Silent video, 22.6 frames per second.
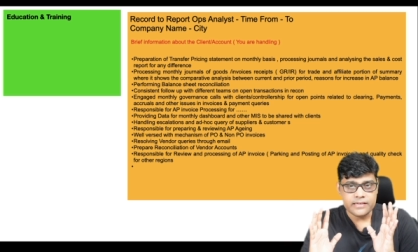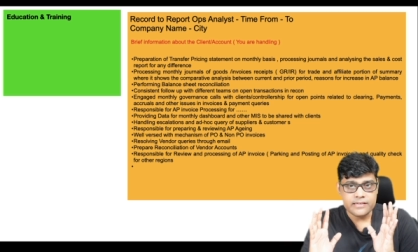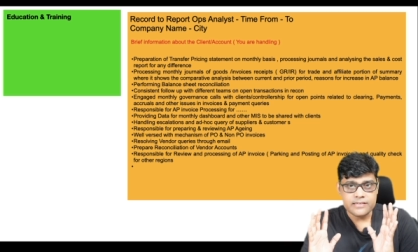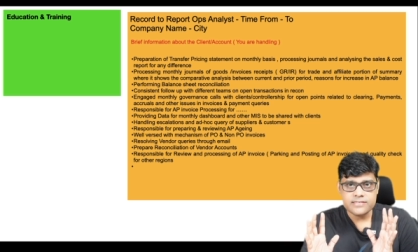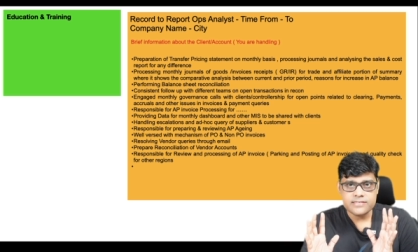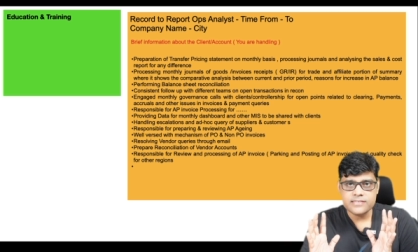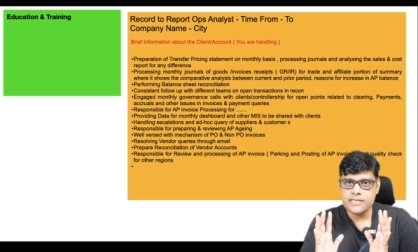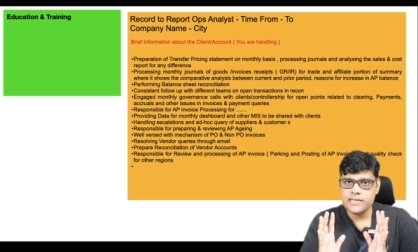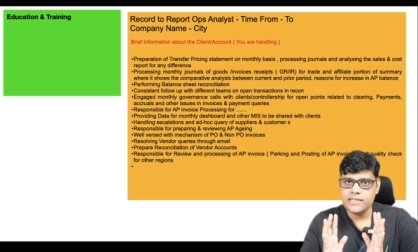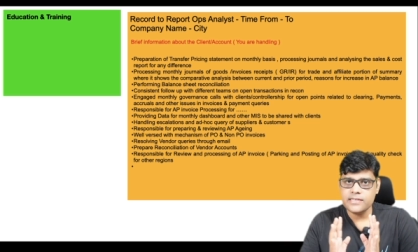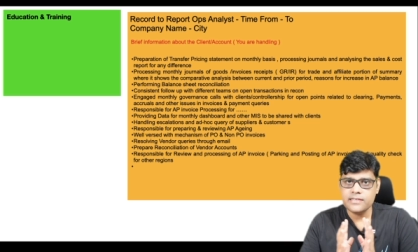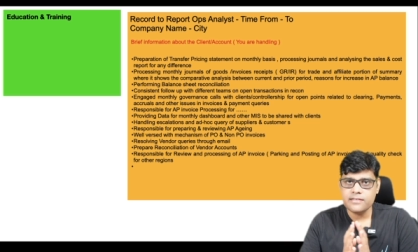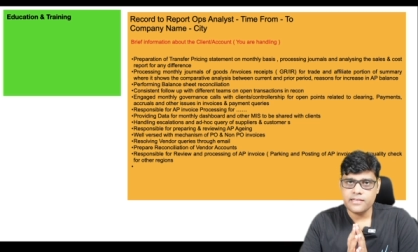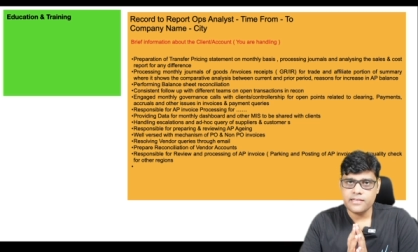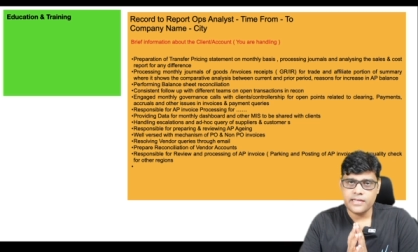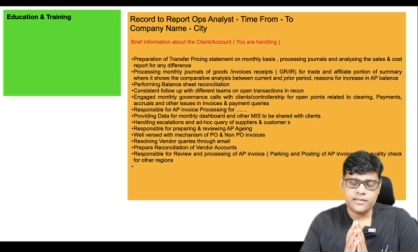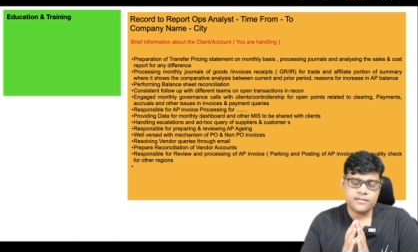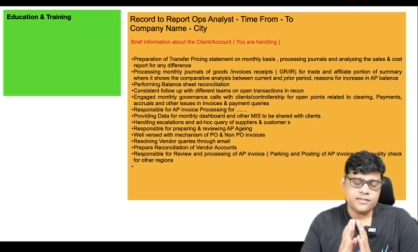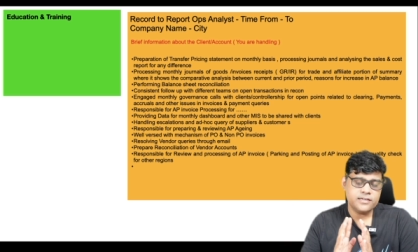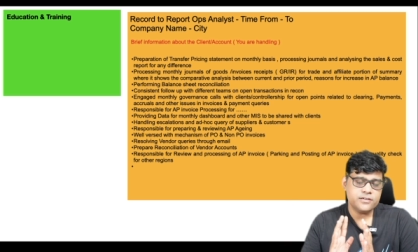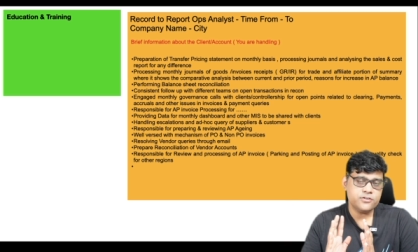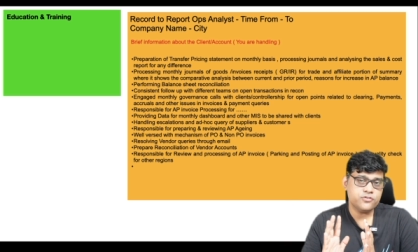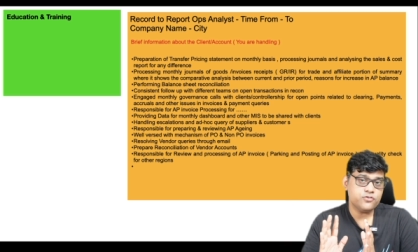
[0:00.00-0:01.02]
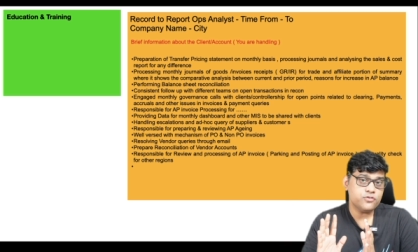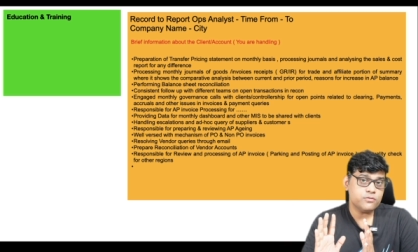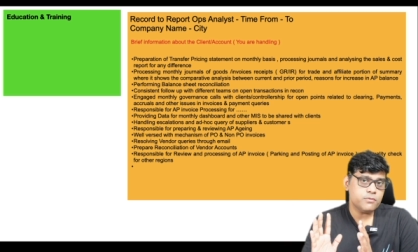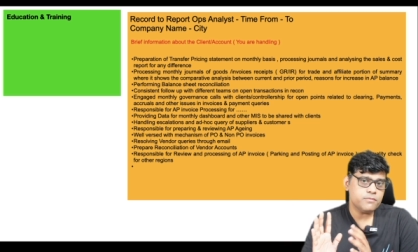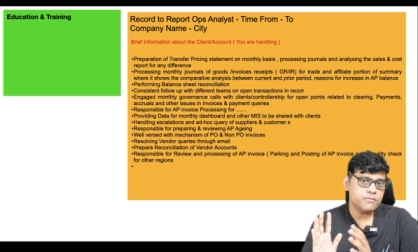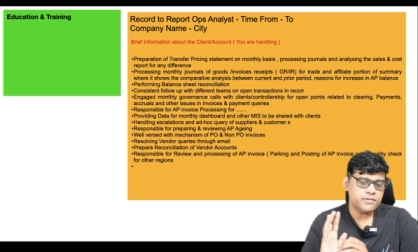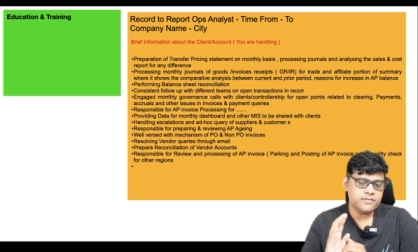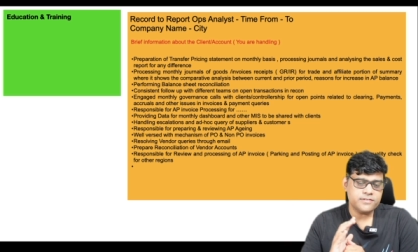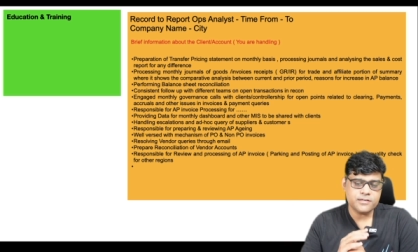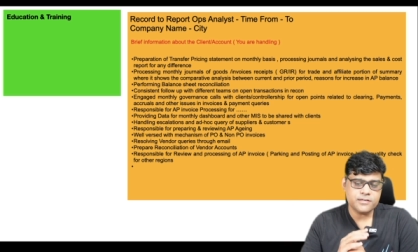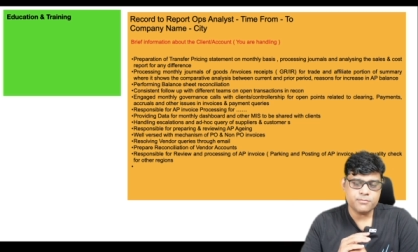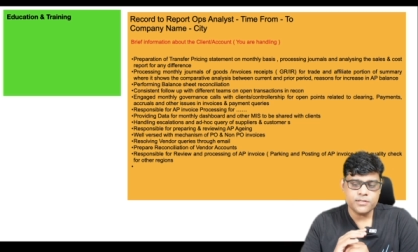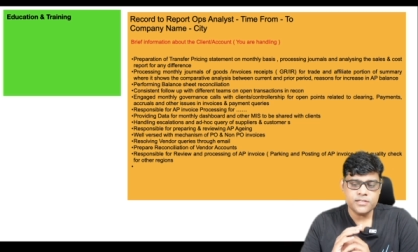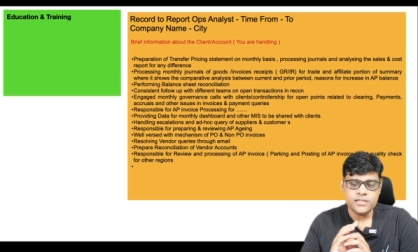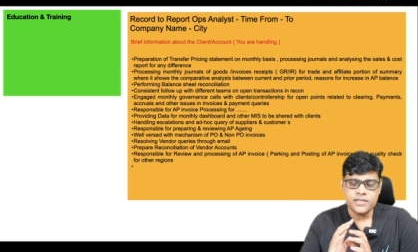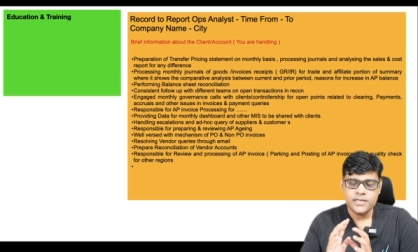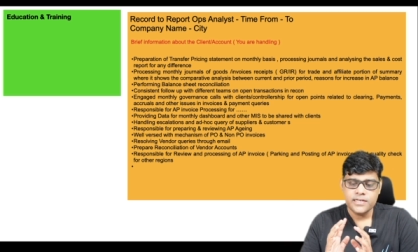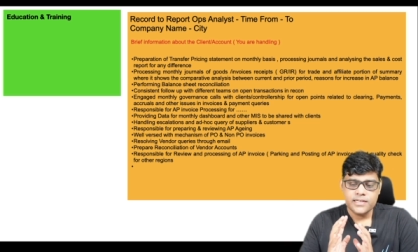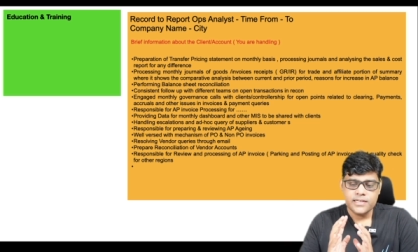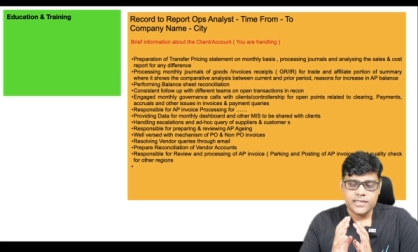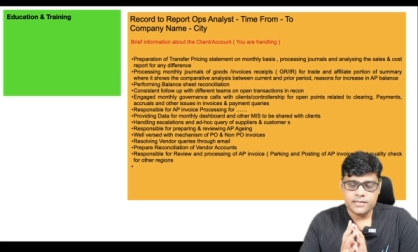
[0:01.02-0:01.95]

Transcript: easily like it should be visible